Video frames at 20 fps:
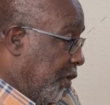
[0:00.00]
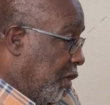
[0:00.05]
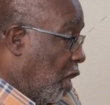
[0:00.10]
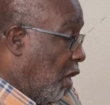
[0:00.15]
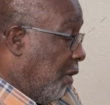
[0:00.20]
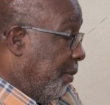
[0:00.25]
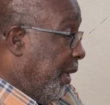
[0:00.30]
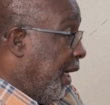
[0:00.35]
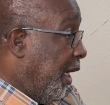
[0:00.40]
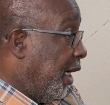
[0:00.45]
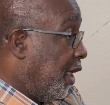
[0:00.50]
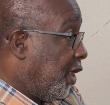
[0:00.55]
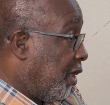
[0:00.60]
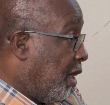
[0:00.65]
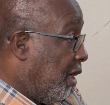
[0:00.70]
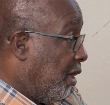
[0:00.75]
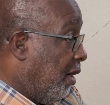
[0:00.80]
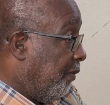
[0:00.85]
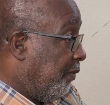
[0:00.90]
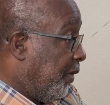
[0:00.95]

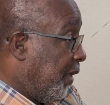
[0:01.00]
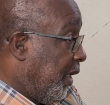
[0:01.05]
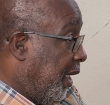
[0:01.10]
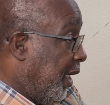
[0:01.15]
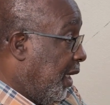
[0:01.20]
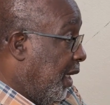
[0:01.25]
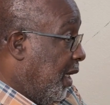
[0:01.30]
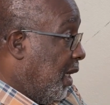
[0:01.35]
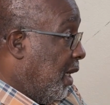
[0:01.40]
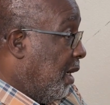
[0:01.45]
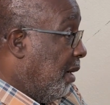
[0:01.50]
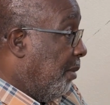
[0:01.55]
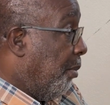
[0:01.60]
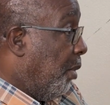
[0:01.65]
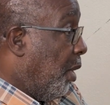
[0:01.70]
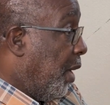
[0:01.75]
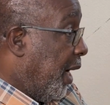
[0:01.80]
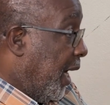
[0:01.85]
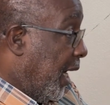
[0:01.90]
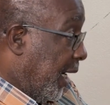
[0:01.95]
termination of the
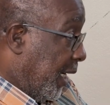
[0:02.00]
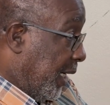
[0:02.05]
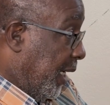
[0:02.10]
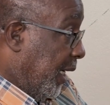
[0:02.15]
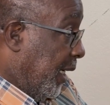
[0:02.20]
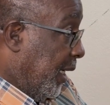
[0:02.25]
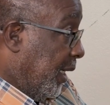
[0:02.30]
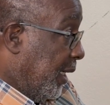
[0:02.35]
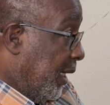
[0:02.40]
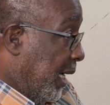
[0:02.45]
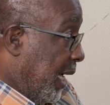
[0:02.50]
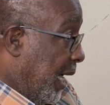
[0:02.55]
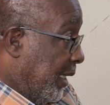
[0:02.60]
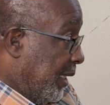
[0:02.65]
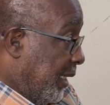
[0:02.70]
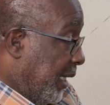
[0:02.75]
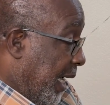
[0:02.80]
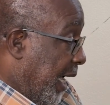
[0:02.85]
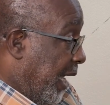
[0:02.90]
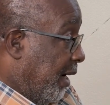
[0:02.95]
monarchy
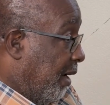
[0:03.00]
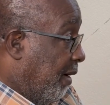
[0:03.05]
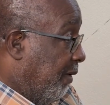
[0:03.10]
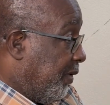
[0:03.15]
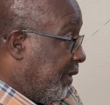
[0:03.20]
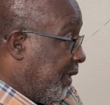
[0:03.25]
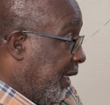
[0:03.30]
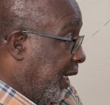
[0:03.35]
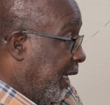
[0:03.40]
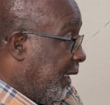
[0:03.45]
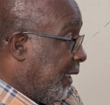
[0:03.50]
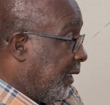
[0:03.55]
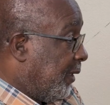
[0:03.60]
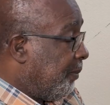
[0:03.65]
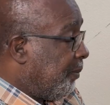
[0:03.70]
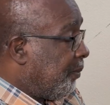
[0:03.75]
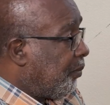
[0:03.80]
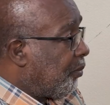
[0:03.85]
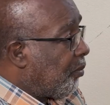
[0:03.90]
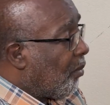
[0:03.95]
as the head of
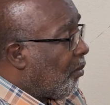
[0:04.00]
state.